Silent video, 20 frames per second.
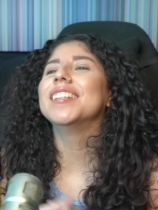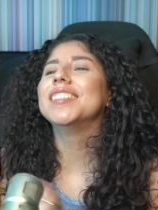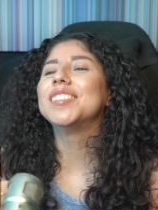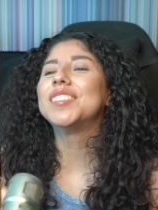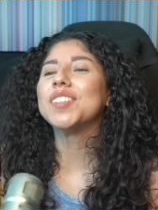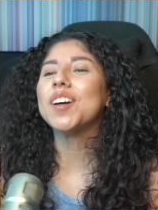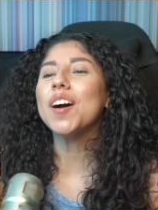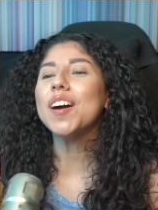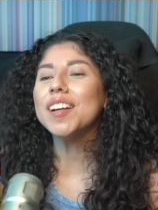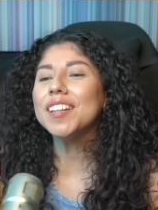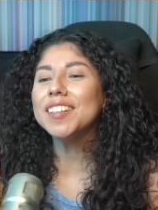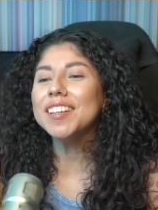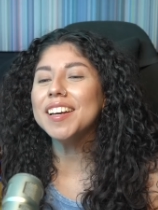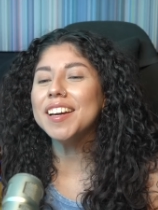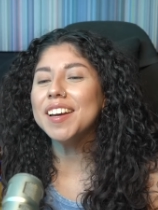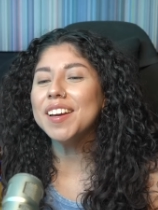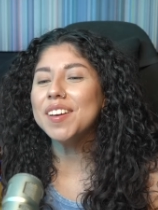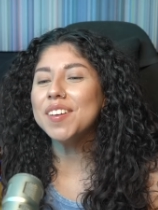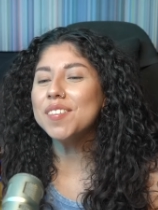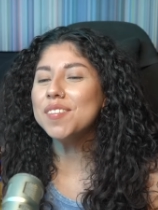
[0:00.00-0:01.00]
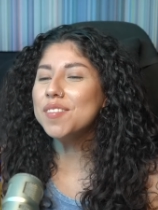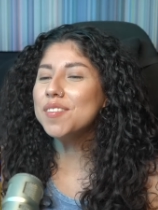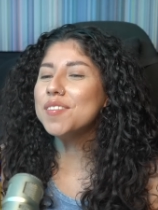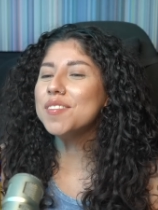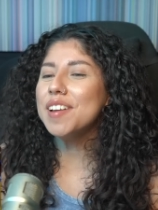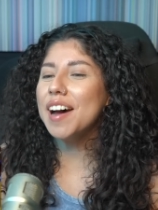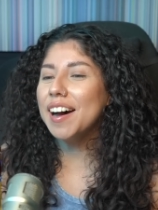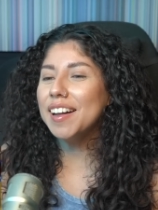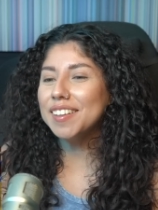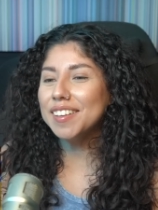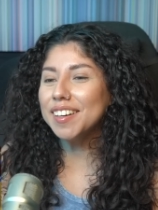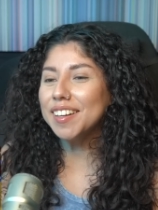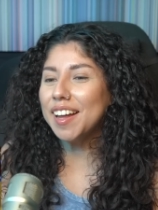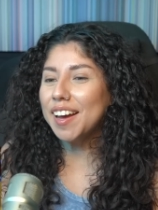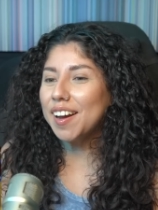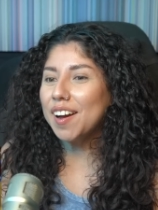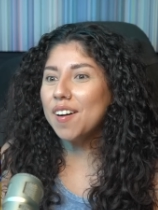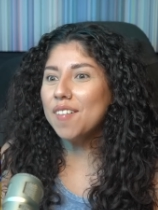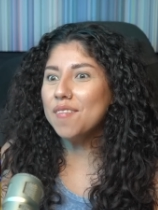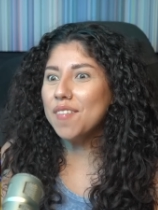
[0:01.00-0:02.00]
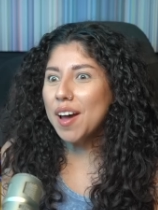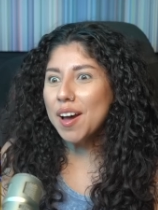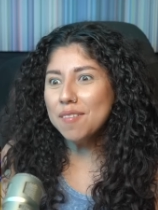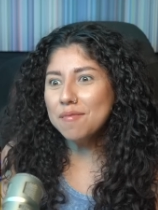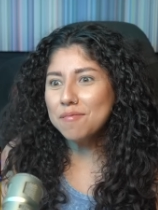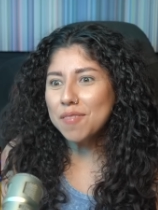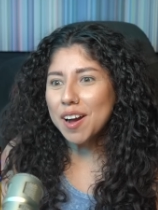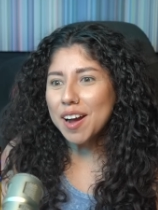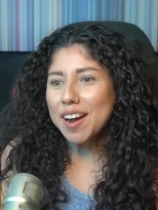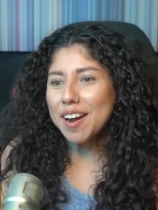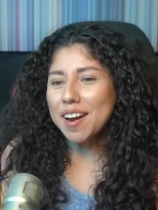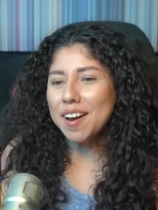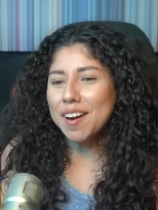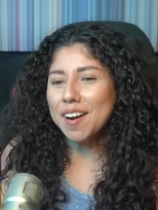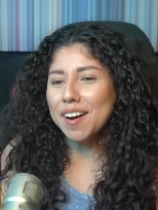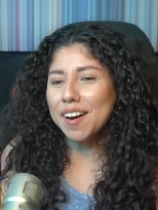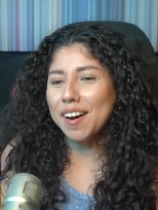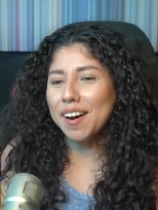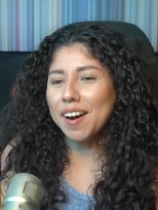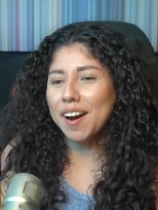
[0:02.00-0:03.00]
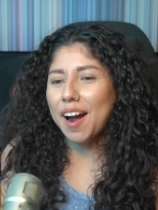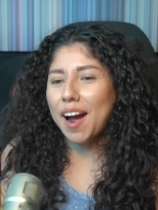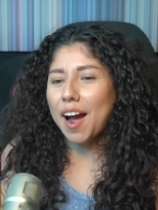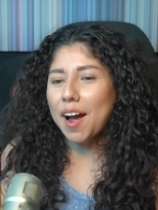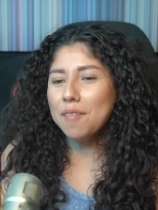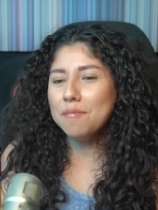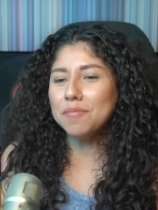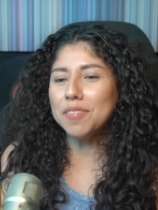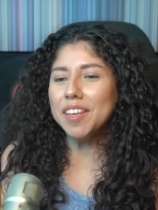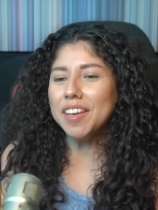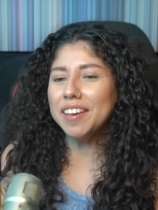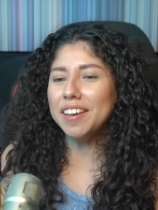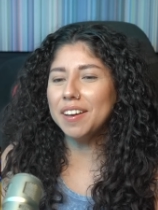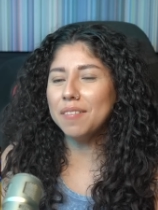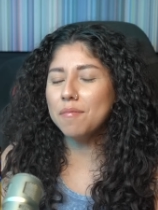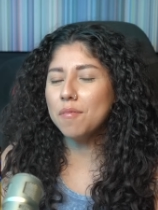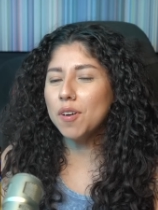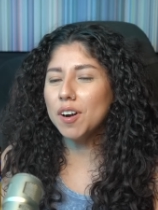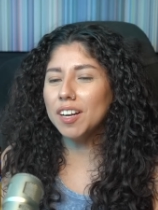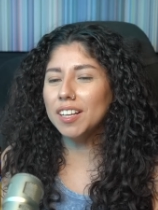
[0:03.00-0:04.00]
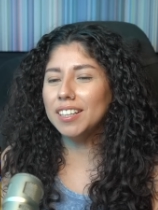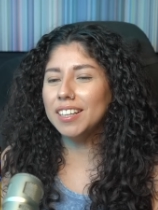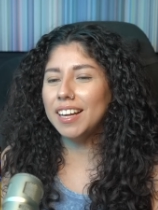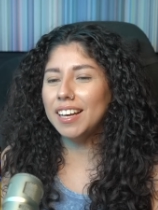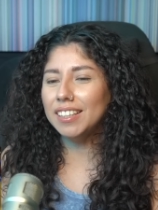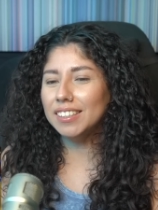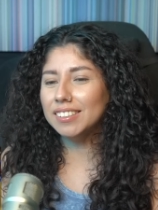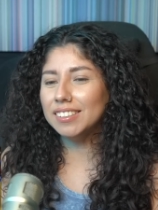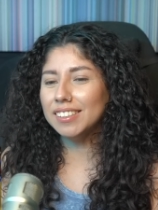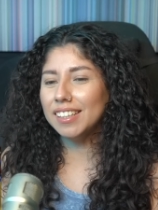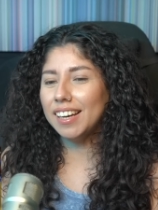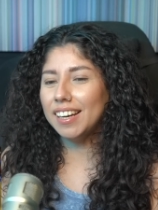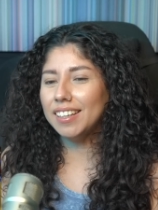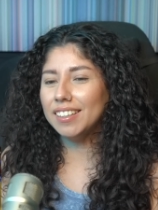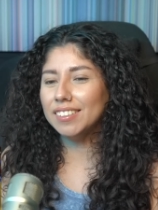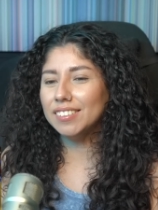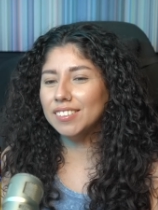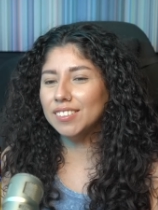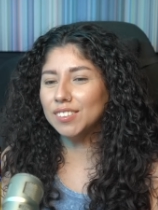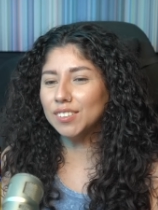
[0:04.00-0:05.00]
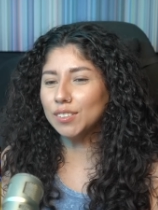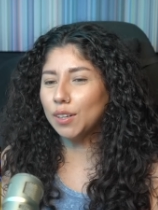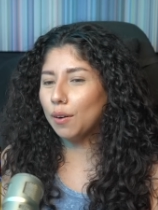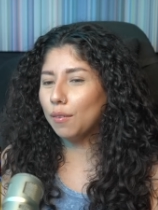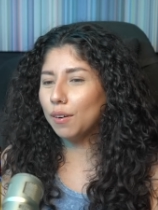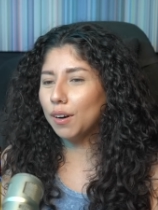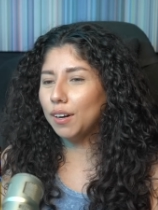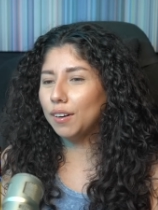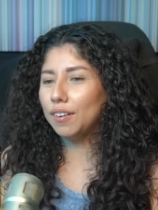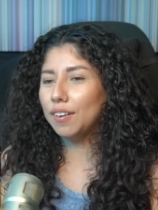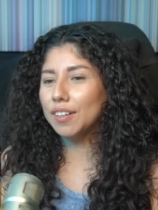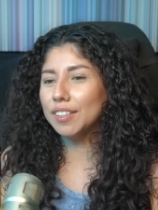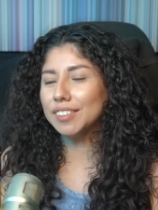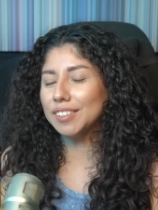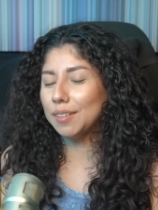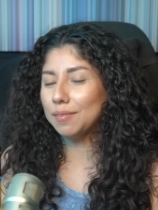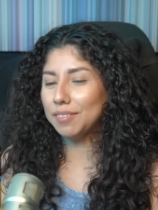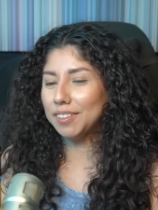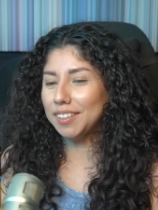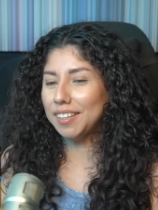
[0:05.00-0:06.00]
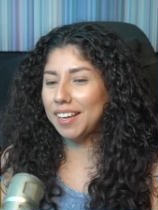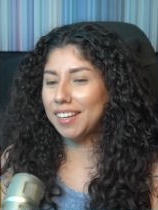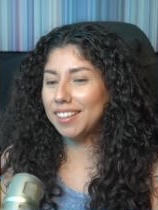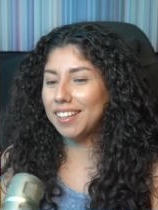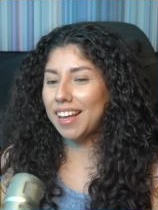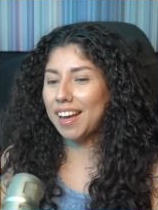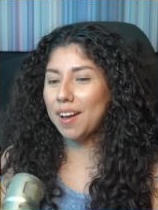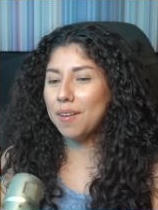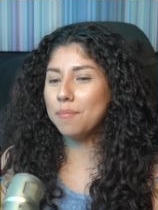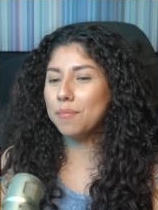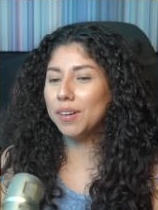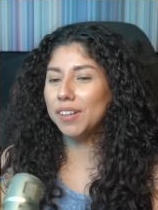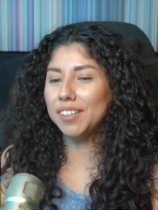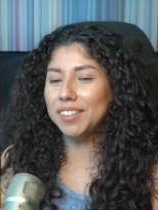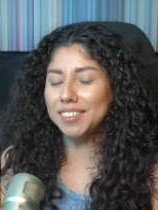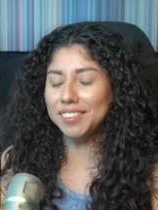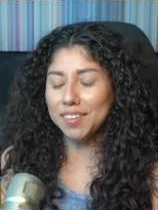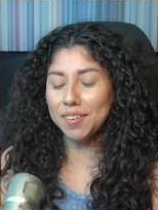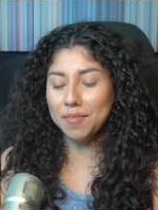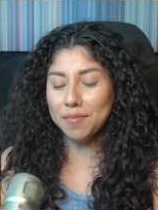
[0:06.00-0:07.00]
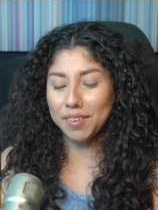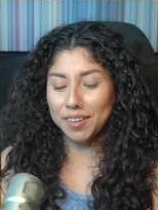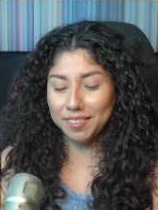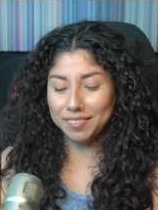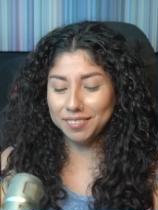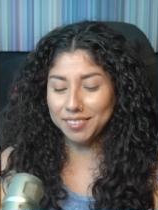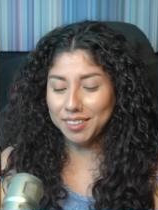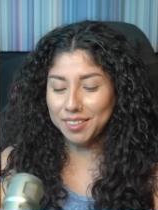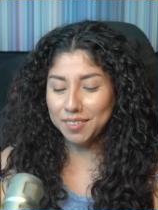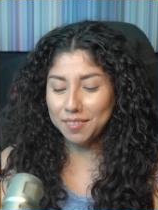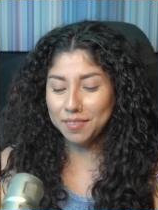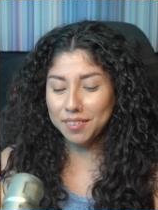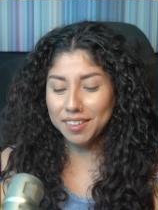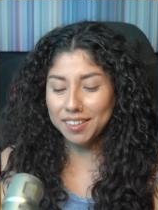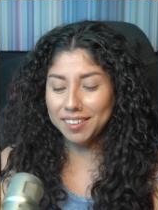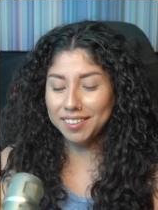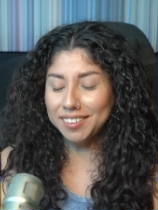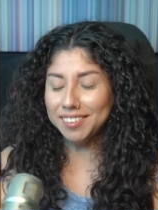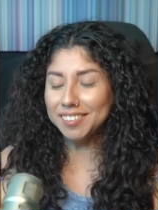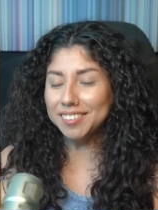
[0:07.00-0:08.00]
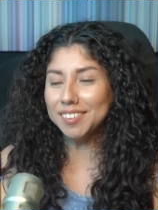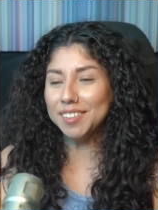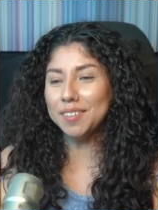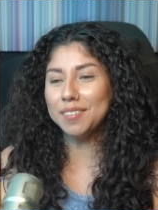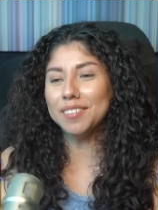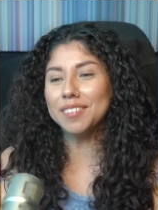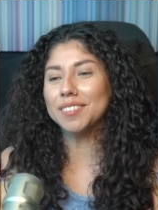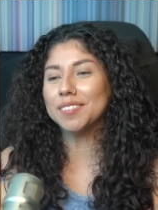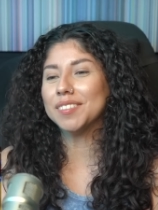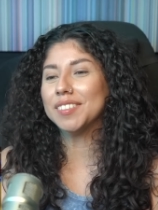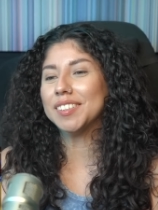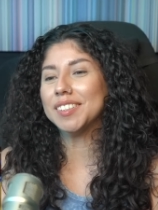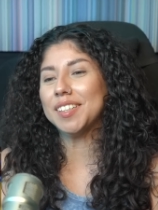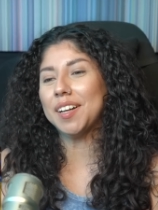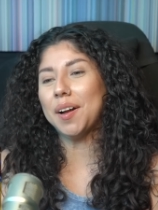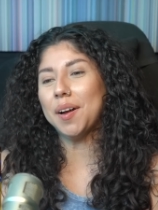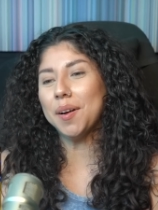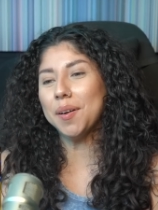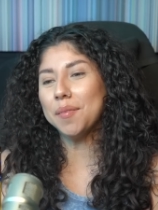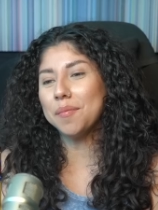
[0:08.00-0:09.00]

Charlie, you do not look like a vampire. I'm thinking more or less like Zorro or something like that. But oh my, you know what? Let, let me stop.